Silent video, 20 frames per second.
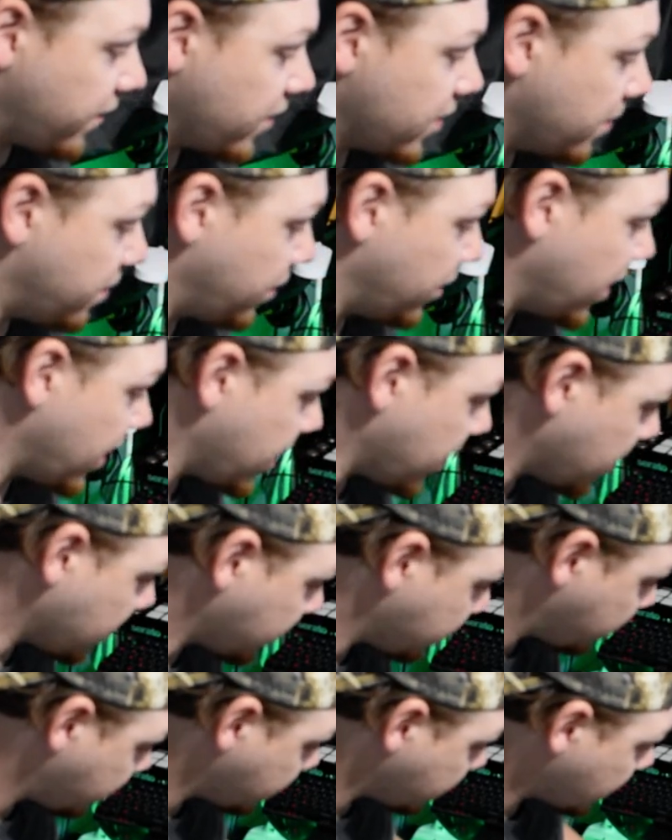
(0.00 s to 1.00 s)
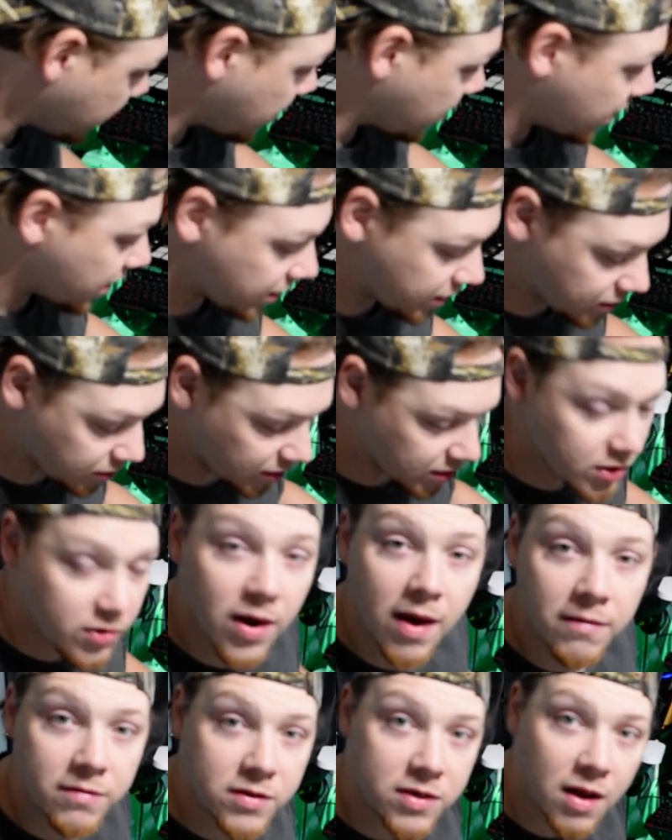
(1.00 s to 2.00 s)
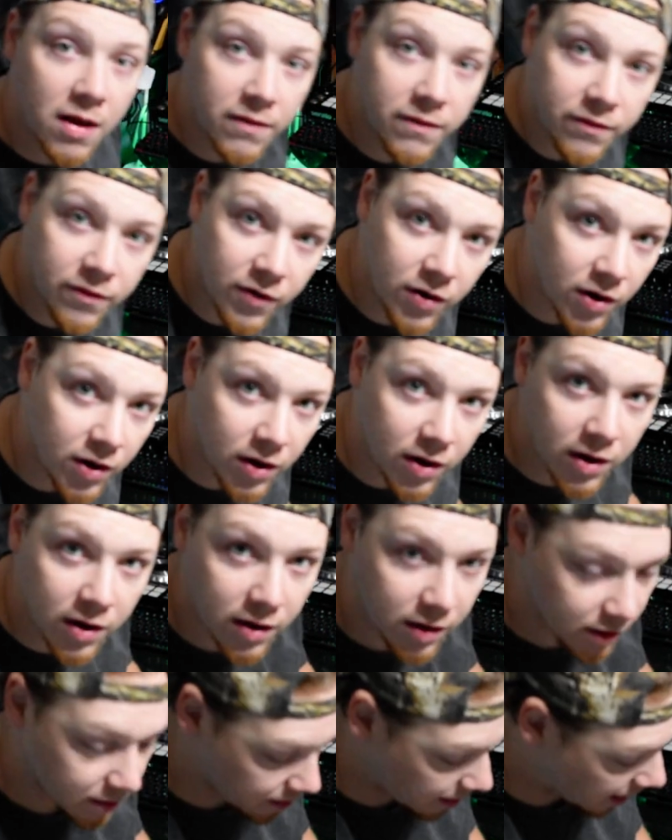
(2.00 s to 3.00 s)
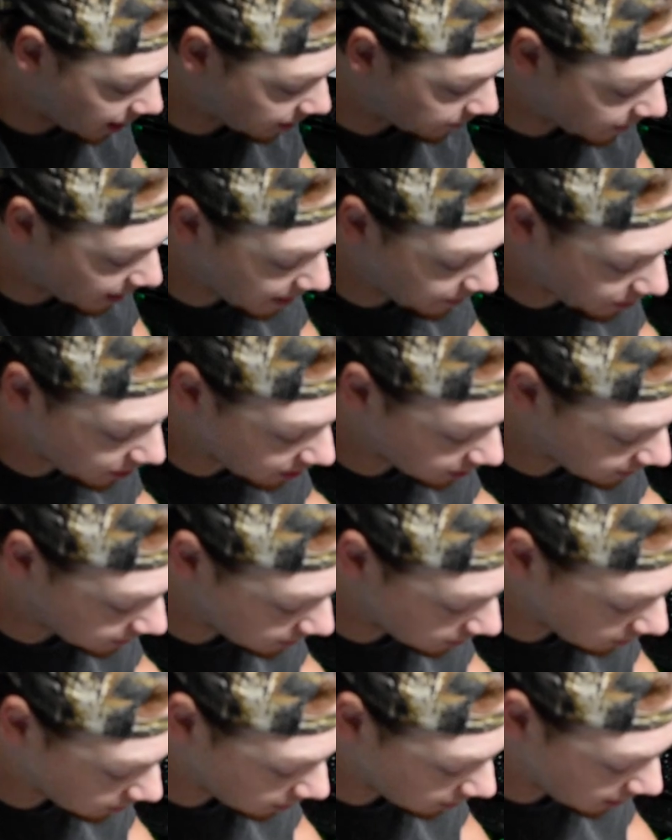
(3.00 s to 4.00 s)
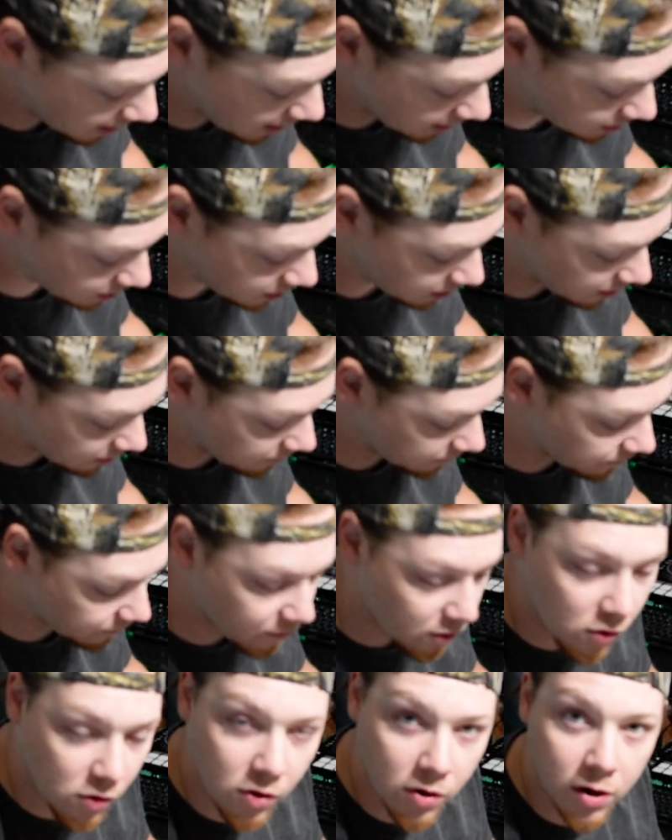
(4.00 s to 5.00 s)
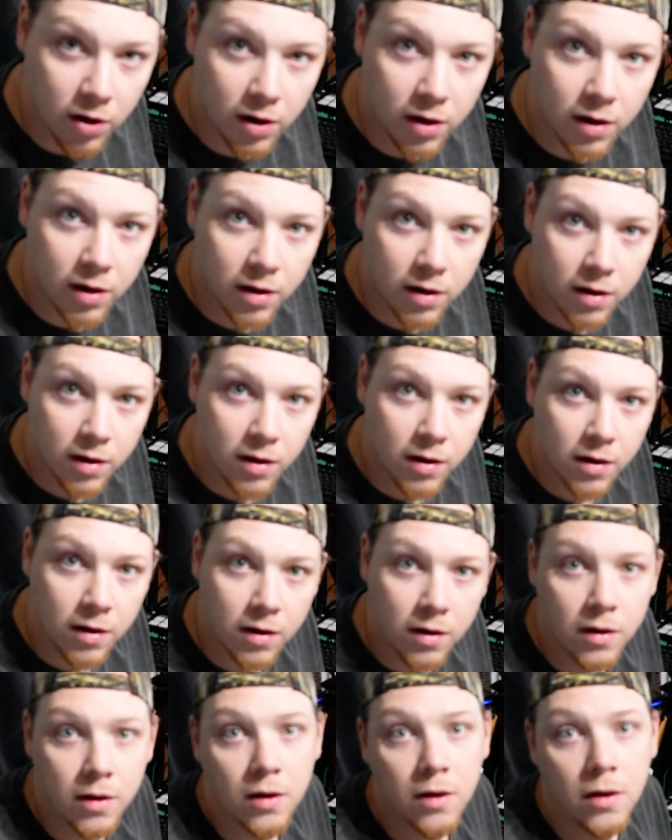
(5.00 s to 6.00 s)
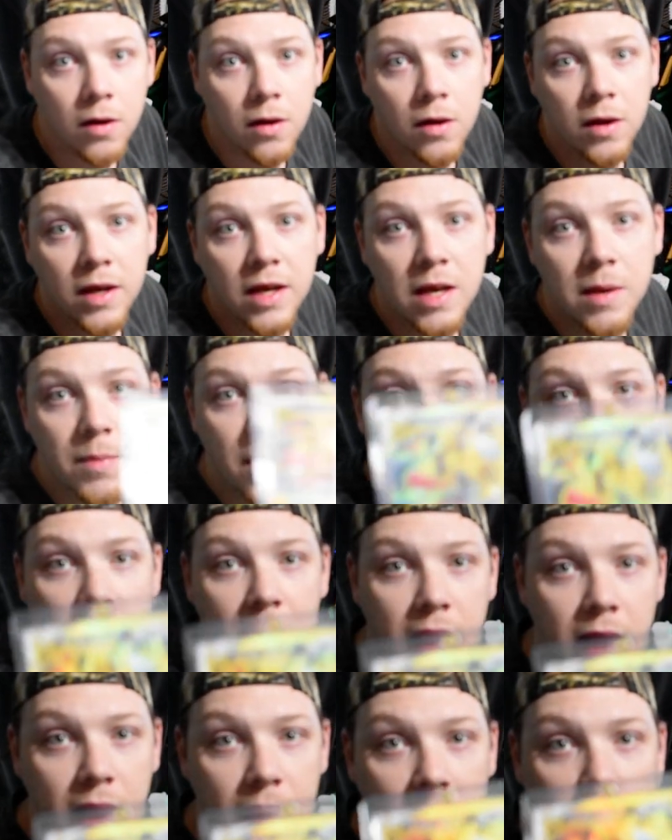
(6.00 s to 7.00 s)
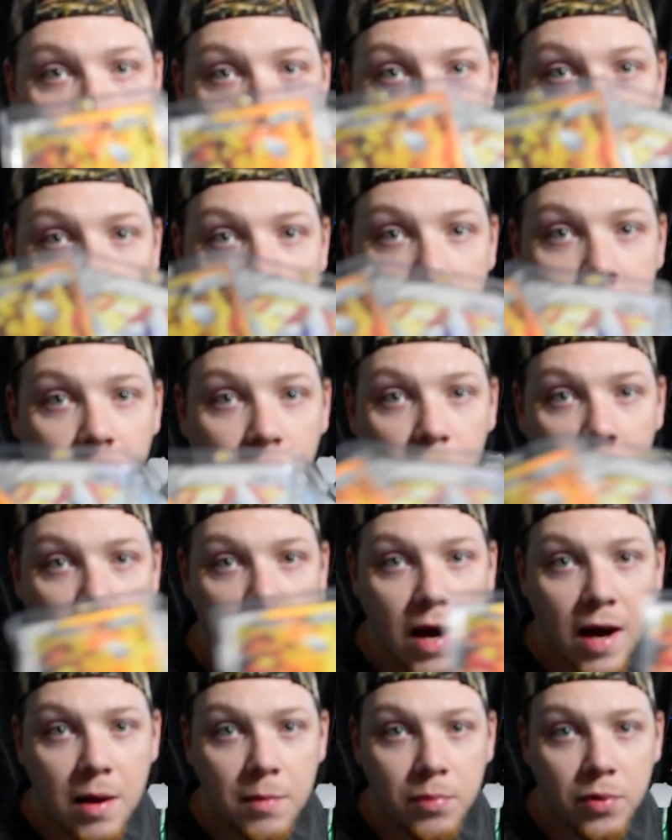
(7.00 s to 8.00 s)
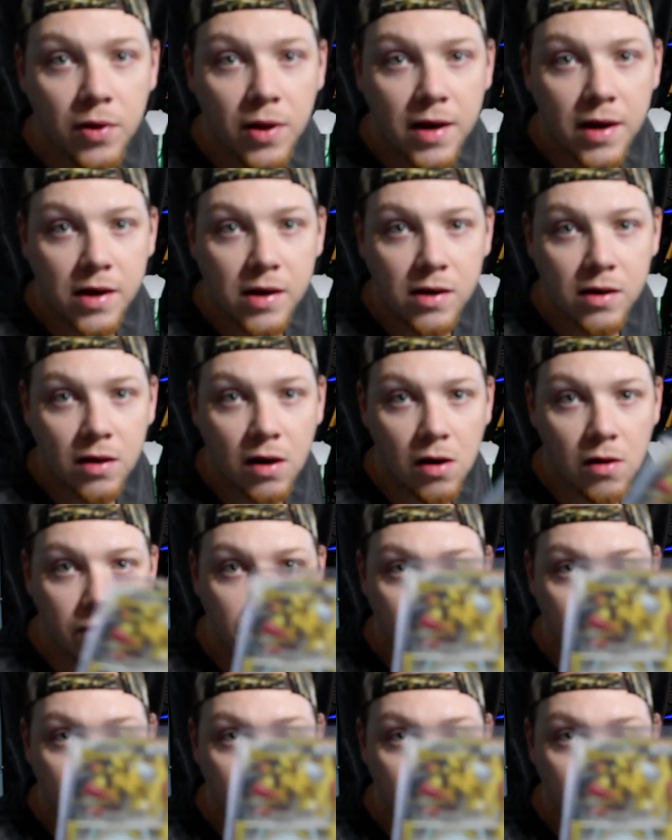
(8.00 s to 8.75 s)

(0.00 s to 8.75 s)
for the players. So I do have stuff for out of my personal collection for eBay, for non-player, or